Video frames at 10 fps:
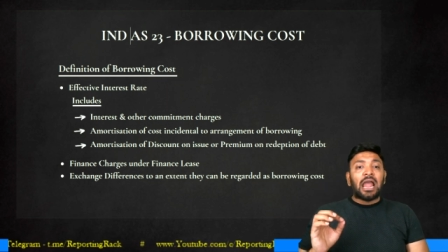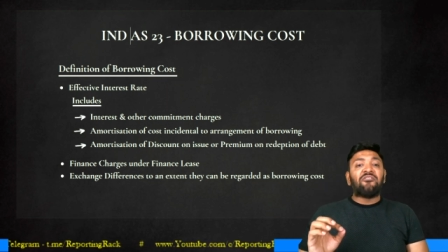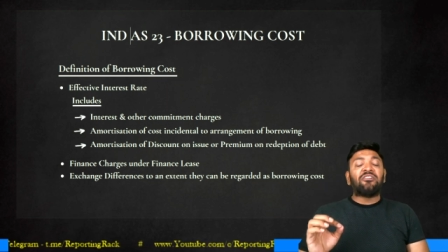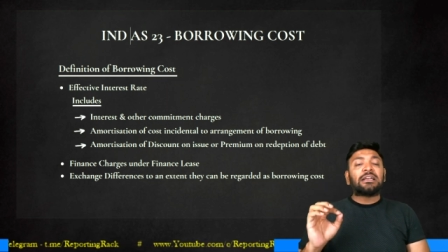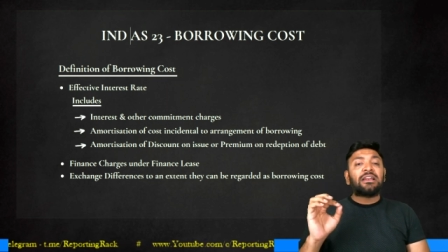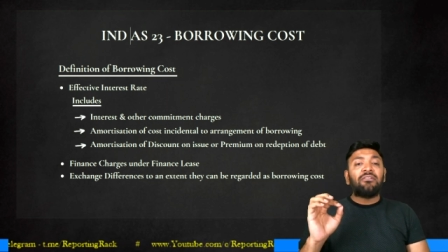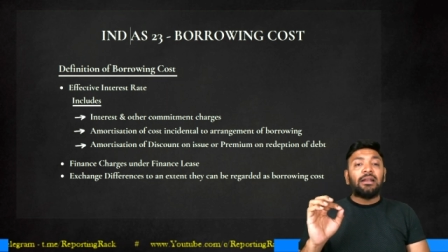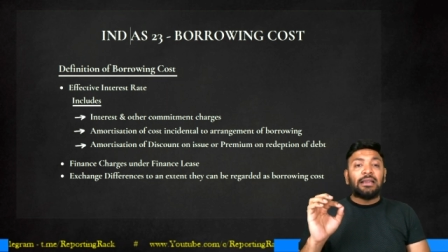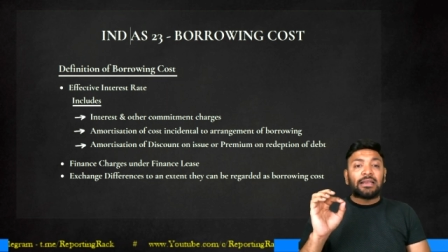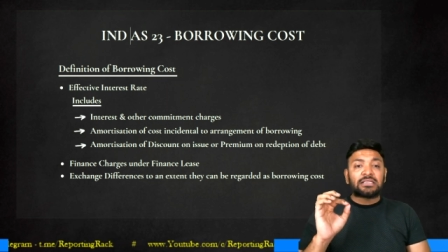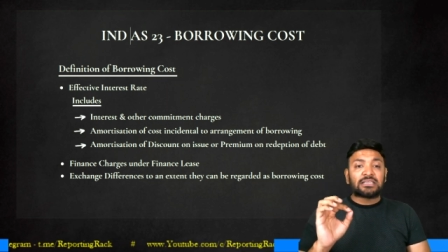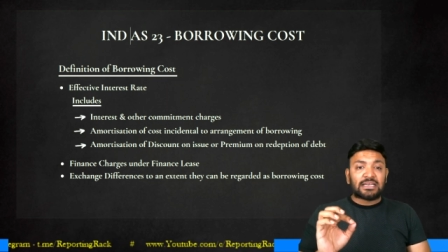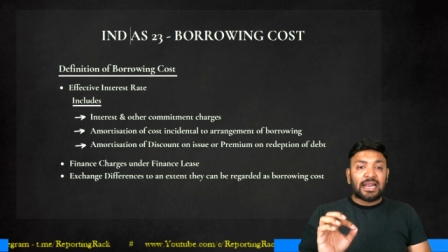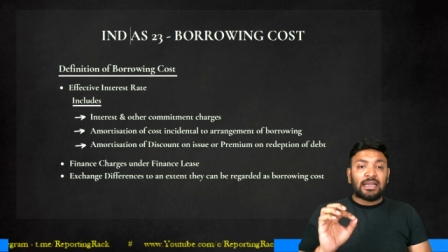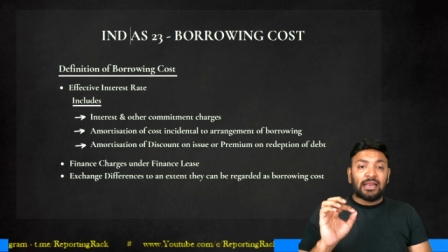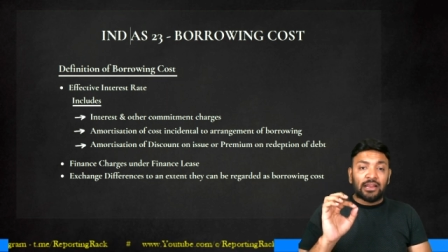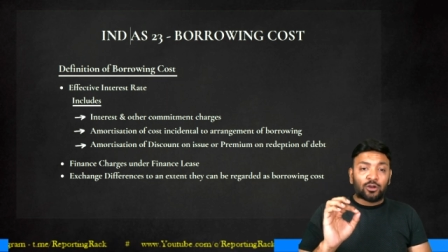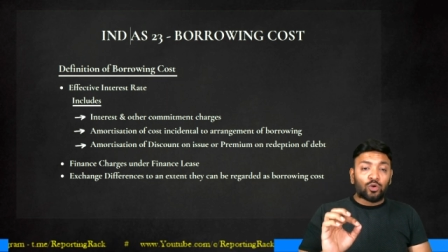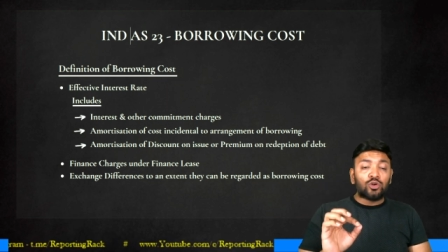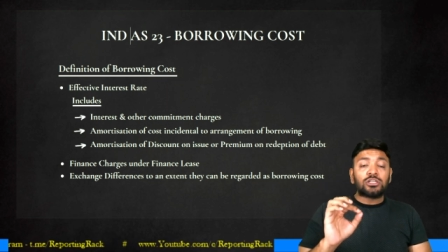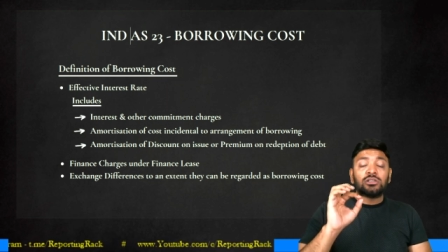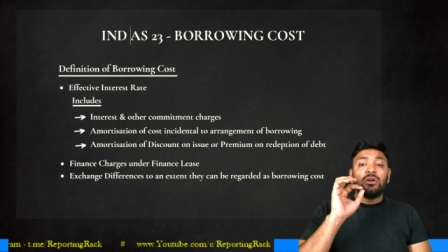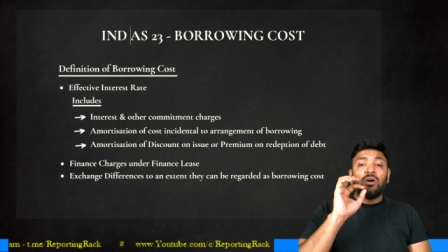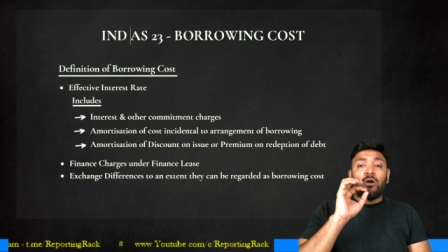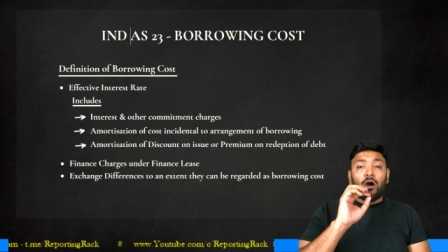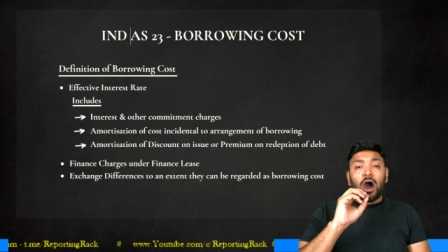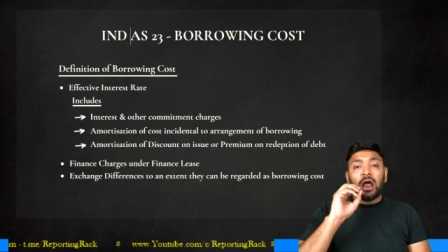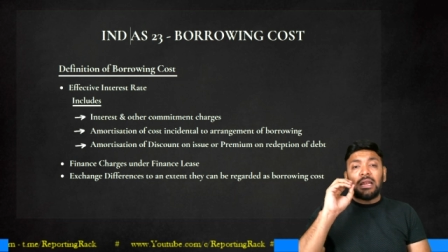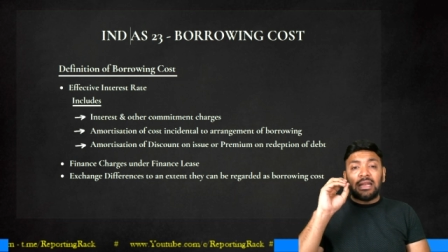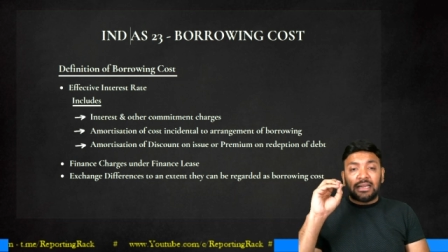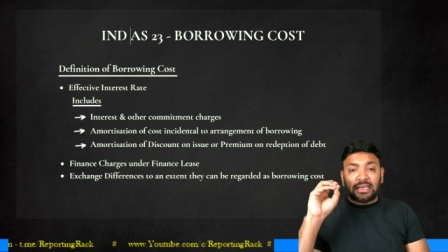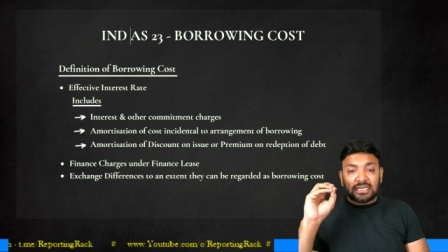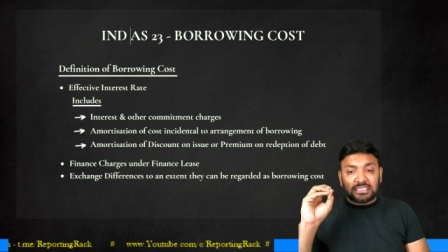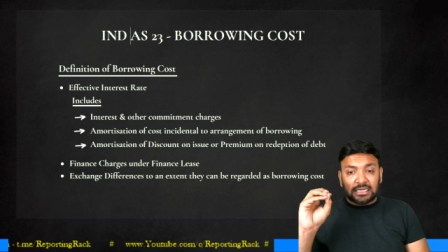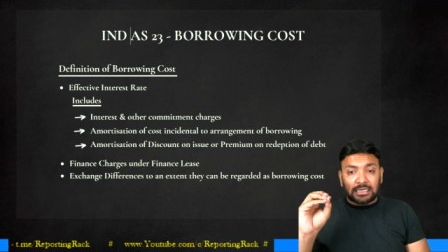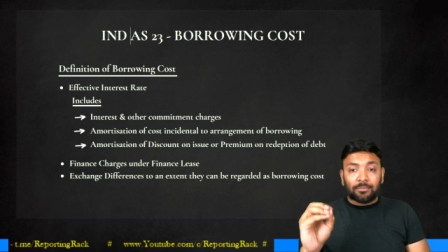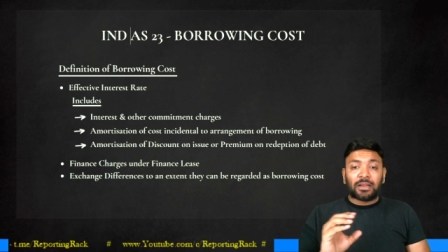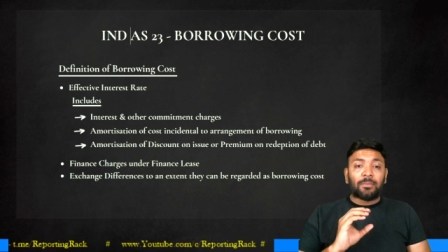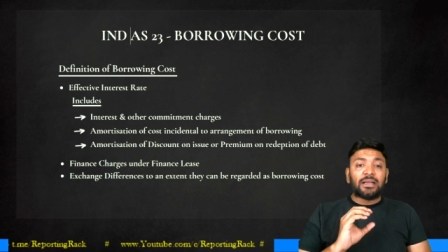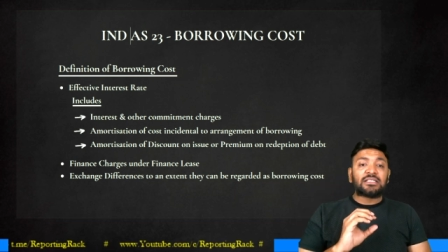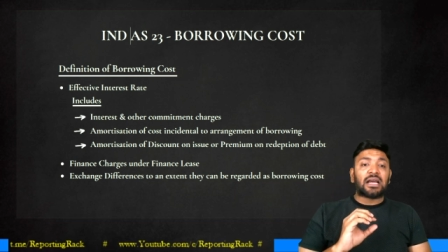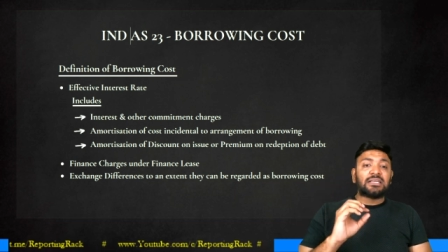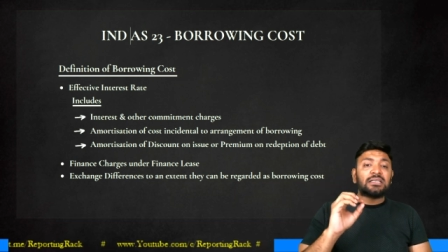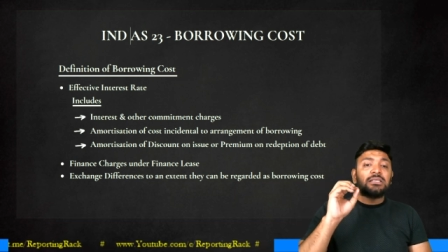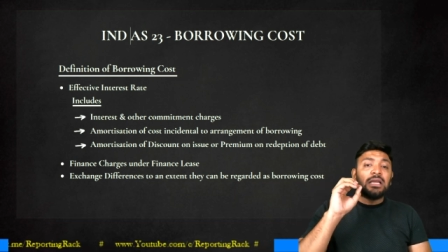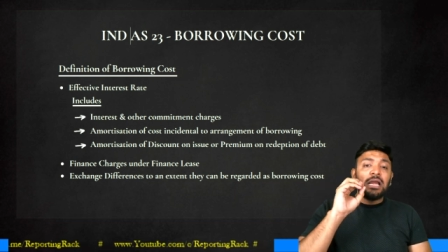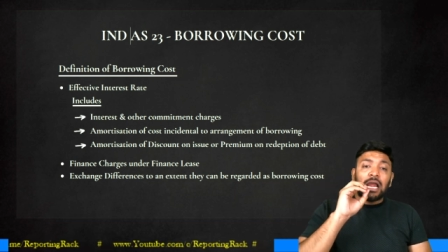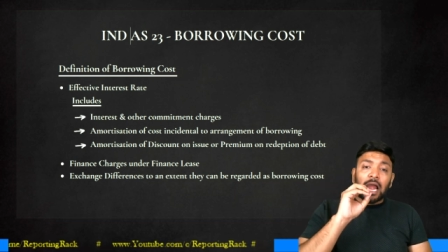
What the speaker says: Effective interest rate includes all interest and commitment charges,